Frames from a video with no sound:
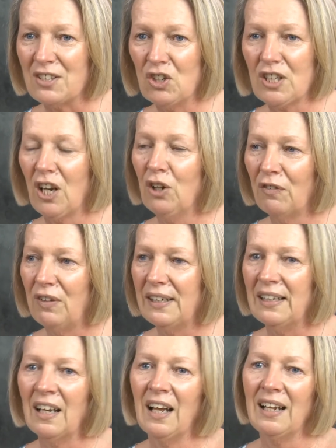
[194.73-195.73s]
She's a
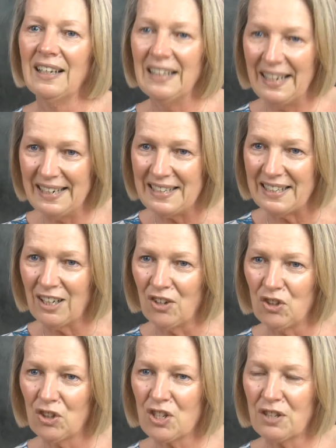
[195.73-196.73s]
lovely lady.
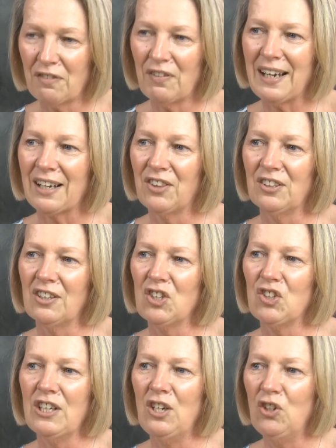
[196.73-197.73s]
And just the fact that
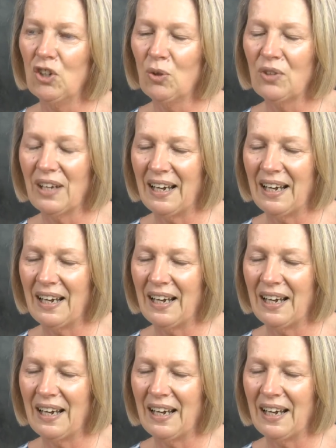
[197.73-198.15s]
she knew that